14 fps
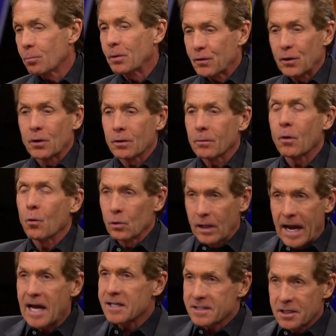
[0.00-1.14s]
but they're
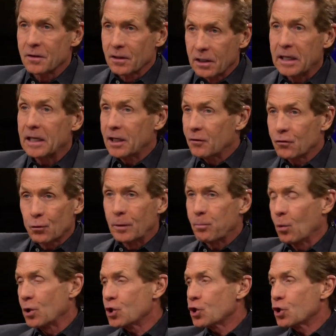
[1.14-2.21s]
last in the league in three-point